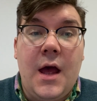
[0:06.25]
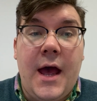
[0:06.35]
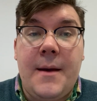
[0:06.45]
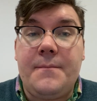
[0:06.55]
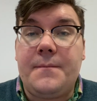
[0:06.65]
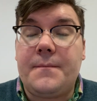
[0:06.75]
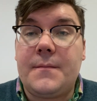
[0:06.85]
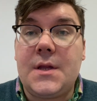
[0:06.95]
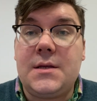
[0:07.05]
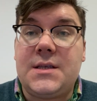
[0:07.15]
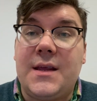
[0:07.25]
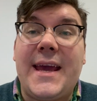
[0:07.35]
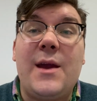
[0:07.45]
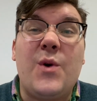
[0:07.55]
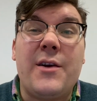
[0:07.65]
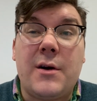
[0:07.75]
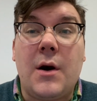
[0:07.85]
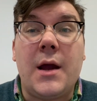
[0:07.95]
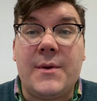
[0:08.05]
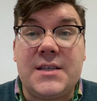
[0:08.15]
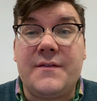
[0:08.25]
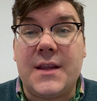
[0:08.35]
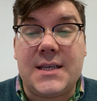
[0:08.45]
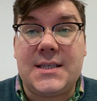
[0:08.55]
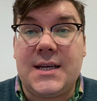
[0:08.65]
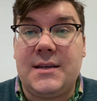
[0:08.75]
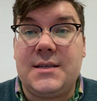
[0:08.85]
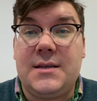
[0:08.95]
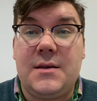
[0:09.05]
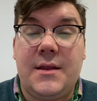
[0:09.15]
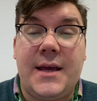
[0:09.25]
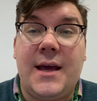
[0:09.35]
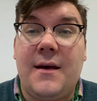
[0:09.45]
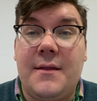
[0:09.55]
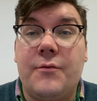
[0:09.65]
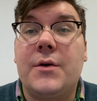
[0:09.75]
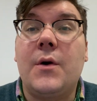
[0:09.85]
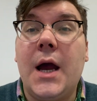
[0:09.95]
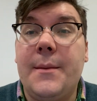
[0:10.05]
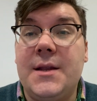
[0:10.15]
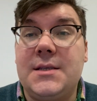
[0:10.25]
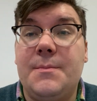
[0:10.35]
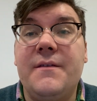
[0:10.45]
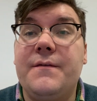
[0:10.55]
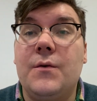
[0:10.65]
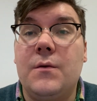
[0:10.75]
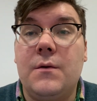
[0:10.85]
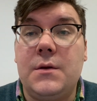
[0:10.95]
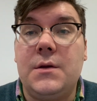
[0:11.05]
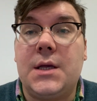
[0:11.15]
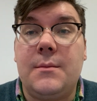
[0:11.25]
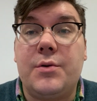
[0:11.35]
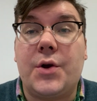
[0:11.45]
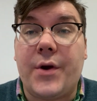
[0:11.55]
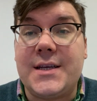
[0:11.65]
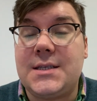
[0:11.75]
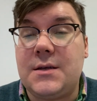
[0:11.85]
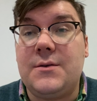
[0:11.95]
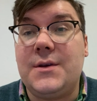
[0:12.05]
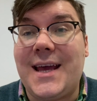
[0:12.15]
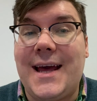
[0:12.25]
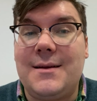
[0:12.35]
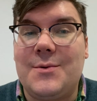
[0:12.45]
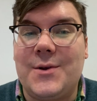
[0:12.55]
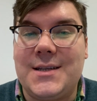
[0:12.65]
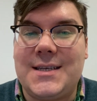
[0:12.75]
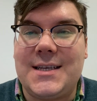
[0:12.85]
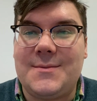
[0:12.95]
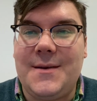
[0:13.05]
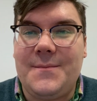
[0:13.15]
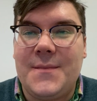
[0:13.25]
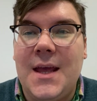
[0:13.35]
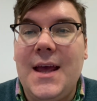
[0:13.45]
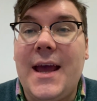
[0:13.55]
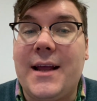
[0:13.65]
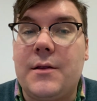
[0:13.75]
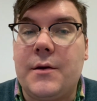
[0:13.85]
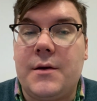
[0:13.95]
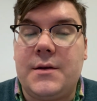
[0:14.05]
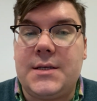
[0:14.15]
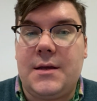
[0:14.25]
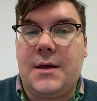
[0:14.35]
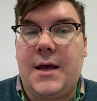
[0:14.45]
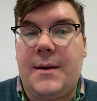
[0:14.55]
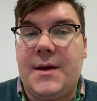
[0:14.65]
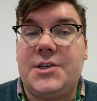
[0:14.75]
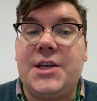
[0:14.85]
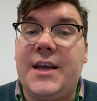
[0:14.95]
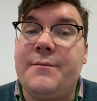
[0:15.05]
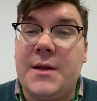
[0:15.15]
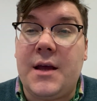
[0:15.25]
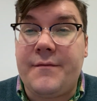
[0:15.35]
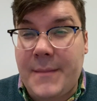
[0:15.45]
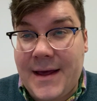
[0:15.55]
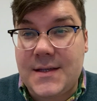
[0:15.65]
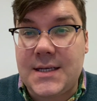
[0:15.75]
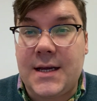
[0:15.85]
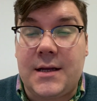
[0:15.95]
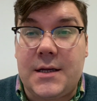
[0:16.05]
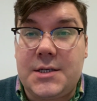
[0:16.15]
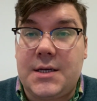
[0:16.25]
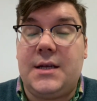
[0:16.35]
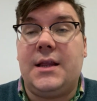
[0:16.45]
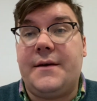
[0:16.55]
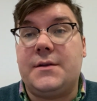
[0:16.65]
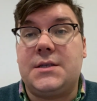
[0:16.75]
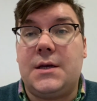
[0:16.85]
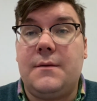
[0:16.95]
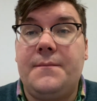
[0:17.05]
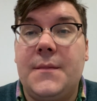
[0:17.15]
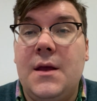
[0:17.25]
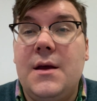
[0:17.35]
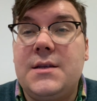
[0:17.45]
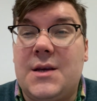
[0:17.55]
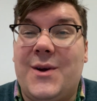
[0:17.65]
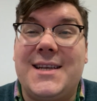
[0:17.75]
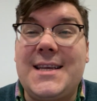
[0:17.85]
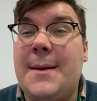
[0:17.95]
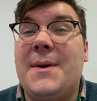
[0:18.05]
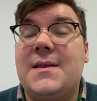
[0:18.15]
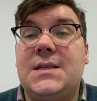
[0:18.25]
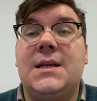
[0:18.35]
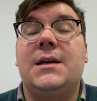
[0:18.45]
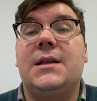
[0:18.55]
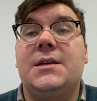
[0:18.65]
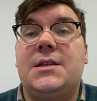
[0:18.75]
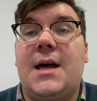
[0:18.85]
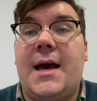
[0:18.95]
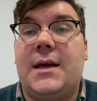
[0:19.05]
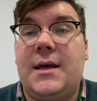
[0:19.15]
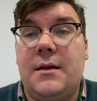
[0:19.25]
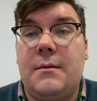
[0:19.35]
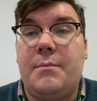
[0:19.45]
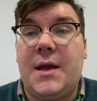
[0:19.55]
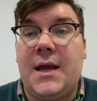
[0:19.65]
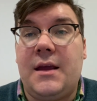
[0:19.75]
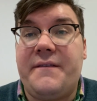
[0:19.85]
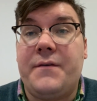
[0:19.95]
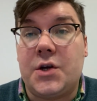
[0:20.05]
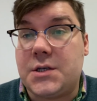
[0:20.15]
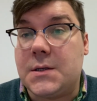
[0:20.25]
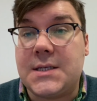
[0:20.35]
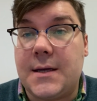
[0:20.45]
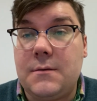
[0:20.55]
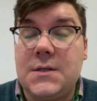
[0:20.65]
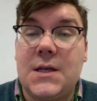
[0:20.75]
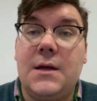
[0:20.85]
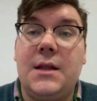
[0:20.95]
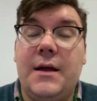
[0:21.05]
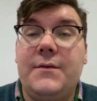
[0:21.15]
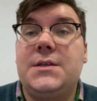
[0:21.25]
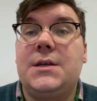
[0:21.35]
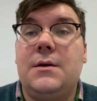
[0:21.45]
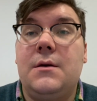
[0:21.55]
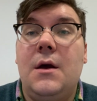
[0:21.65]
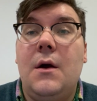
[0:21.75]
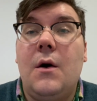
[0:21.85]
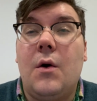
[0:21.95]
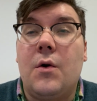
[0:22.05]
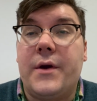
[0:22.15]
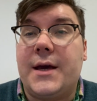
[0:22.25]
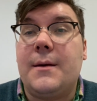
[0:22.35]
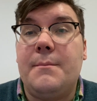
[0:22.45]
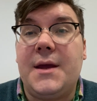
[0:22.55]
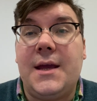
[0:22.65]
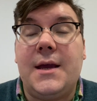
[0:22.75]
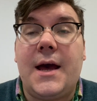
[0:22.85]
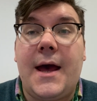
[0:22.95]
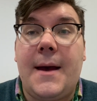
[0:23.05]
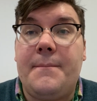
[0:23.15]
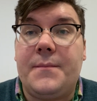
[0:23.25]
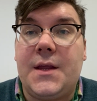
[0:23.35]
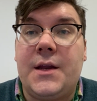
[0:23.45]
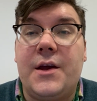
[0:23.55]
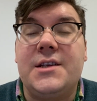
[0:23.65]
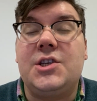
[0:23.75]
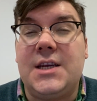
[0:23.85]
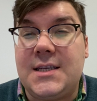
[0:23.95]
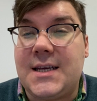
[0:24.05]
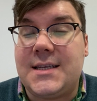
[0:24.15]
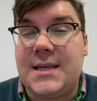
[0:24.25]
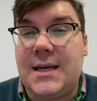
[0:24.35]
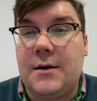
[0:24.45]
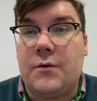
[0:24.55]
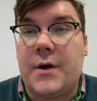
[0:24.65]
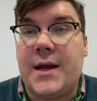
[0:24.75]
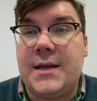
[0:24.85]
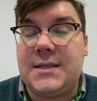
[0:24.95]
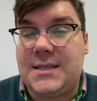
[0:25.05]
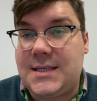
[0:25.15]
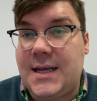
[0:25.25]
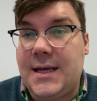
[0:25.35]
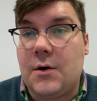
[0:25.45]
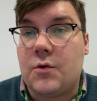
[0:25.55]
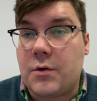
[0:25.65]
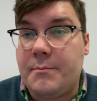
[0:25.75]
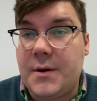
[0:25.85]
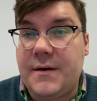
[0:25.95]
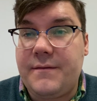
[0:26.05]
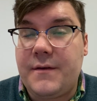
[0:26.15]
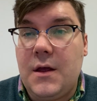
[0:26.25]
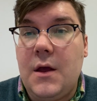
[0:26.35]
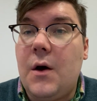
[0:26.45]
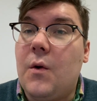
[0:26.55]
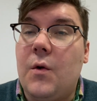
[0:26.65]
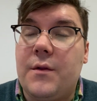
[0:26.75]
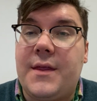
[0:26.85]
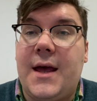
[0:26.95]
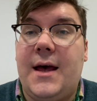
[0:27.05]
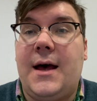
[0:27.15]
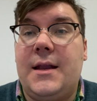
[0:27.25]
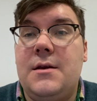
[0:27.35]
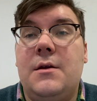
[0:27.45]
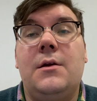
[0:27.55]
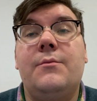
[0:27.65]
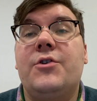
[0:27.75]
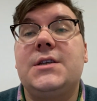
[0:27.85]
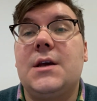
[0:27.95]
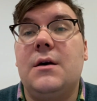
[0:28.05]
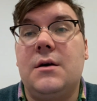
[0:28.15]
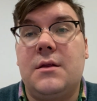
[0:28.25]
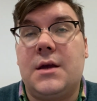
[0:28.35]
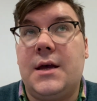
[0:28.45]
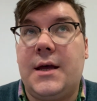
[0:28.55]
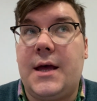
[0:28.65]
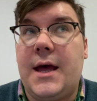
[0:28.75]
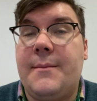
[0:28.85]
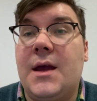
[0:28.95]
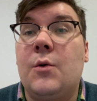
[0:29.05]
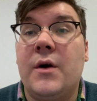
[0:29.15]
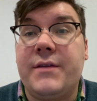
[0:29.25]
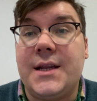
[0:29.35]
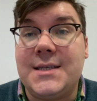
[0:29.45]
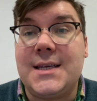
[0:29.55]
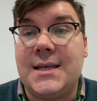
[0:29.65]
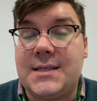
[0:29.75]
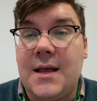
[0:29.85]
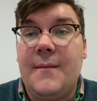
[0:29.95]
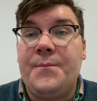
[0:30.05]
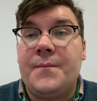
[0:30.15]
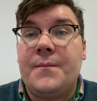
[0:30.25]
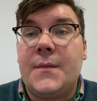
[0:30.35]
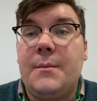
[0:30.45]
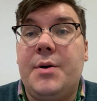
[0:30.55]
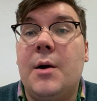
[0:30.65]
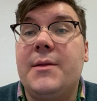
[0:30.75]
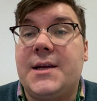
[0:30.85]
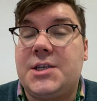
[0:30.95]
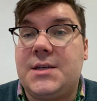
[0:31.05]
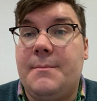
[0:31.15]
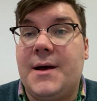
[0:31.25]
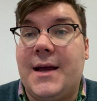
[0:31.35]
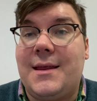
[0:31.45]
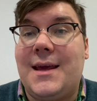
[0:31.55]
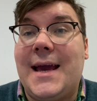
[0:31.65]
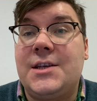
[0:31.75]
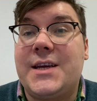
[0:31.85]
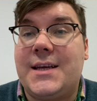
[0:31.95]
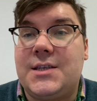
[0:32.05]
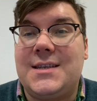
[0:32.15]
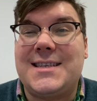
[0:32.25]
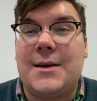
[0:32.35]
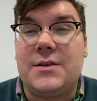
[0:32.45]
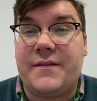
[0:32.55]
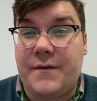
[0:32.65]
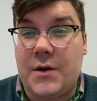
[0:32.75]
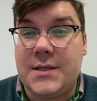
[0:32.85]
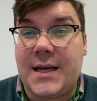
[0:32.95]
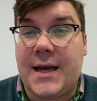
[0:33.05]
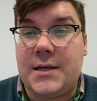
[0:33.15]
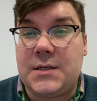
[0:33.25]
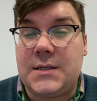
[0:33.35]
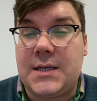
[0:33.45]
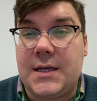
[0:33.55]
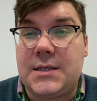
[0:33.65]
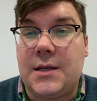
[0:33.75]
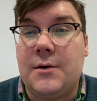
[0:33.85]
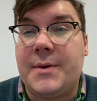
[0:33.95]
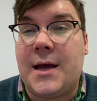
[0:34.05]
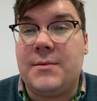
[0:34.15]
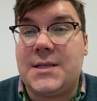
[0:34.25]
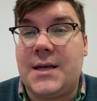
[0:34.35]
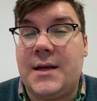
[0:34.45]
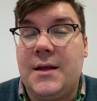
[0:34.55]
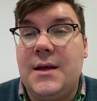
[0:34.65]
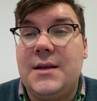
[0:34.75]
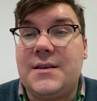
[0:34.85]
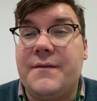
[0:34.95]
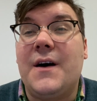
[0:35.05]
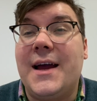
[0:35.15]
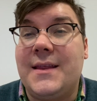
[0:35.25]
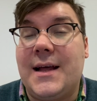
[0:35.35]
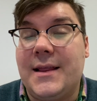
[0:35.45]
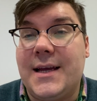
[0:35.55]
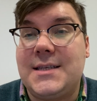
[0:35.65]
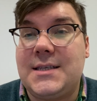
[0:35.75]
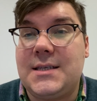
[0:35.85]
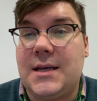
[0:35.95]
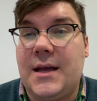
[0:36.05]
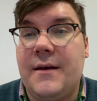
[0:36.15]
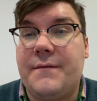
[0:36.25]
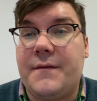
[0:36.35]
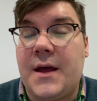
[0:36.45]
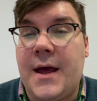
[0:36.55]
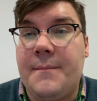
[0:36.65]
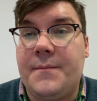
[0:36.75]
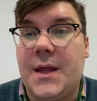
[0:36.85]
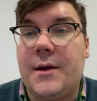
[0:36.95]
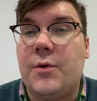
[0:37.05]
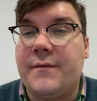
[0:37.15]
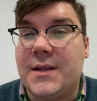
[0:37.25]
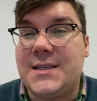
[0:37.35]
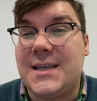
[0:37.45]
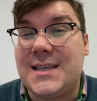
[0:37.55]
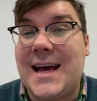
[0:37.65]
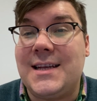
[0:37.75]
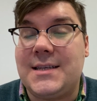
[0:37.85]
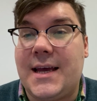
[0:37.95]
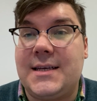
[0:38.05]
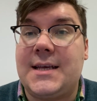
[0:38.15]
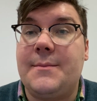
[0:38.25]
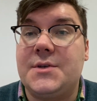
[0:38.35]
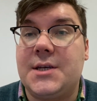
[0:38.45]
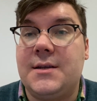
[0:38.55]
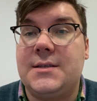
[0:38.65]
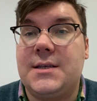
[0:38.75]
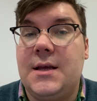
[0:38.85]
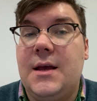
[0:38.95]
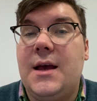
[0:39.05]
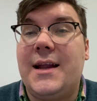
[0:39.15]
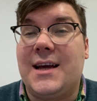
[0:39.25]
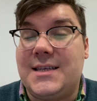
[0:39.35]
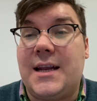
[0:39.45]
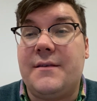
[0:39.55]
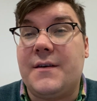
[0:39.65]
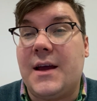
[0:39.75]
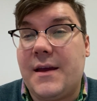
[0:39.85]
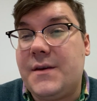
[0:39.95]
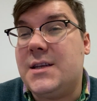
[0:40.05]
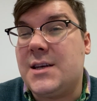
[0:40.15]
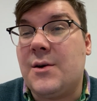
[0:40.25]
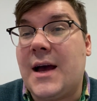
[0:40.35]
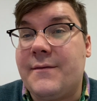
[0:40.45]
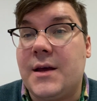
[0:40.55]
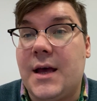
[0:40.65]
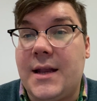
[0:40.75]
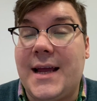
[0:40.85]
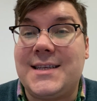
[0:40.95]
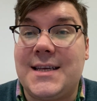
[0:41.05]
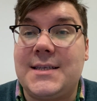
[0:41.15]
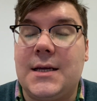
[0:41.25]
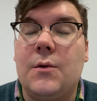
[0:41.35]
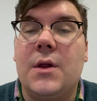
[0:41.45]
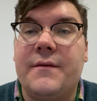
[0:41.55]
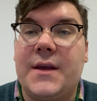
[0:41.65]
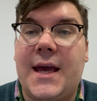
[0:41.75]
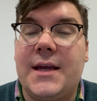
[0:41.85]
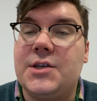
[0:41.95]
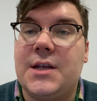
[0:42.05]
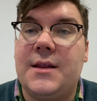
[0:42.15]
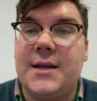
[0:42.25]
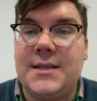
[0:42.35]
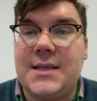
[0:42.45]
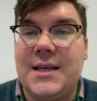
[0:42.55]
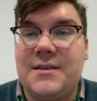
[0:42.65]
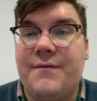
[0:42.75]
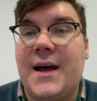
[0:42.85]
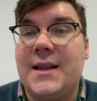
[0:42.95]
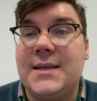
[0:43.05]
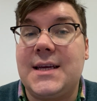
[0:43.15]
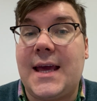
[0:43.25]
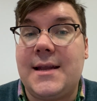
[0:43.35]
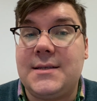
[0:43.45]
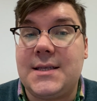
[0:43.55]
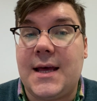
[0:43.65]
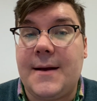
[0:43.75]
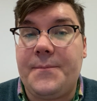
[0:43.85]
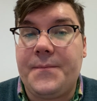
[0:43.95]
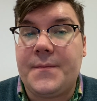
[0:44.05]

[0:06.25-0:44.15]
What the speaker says: So the gateway requirements for this standard, they are the requirements before you can progress to your endpoint assessment, include achievement of maths and English at level 2. So when I say maths and English, that can be functional skills at level 2, or it can be a GCSE grade C or above, or there are numerous other equivalencies published by the Education Skills Funding Agency. So you'll be able to find that list of equivalencies and exemptions and identify if you do have an existing qualification that it's valid against that.